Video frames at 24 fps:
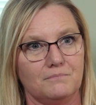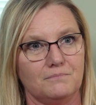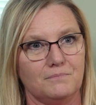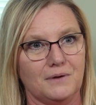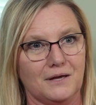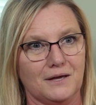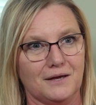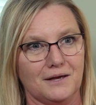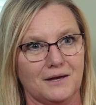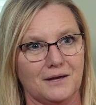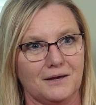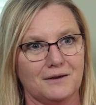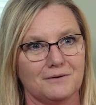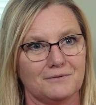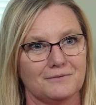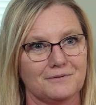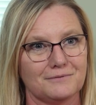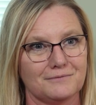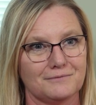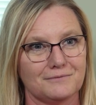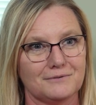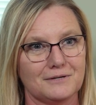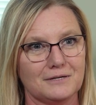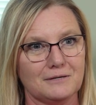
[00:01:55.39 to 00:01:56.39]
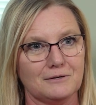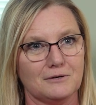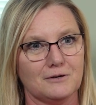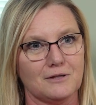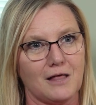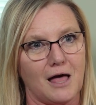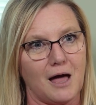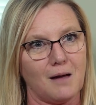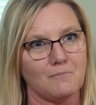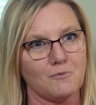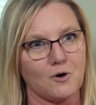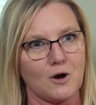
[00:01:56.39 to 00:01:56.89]
big
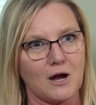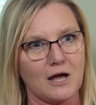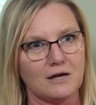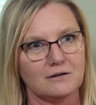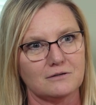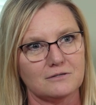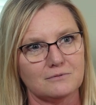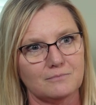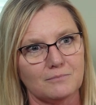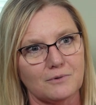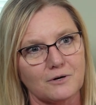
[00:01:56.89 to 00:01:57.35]
conglomerate